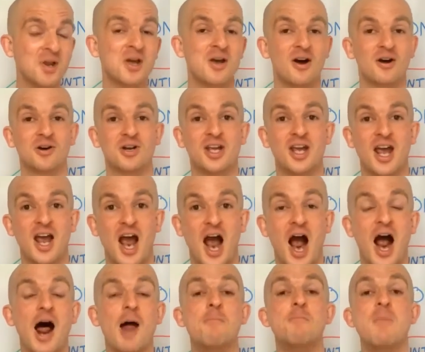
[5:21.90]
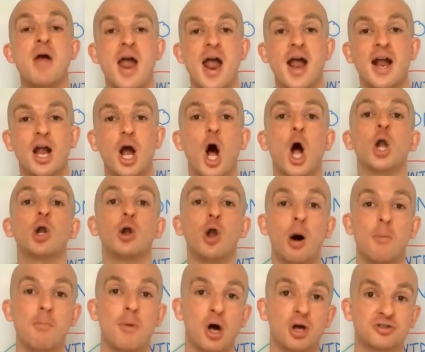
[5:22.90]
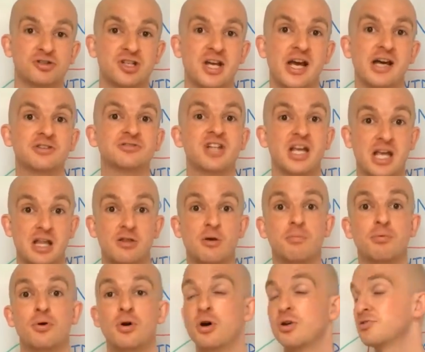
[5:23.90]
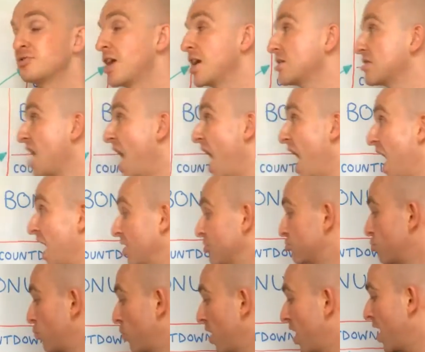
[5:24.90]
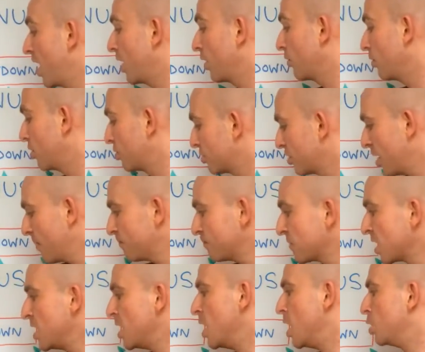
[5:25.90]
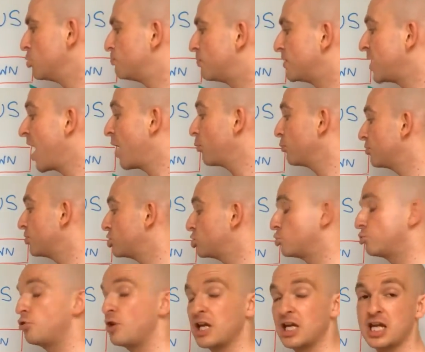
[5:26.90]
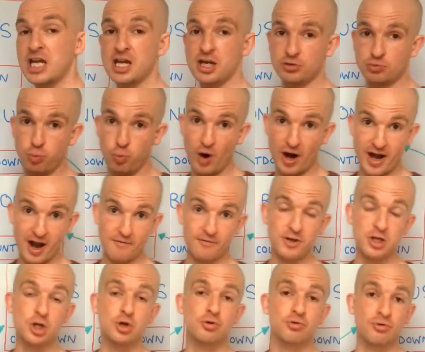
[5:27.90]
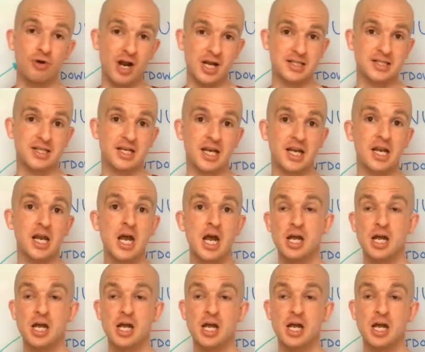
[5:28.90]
okay, and make a lot more sales in the process as well, okay? Now, the trick is whenever you're creating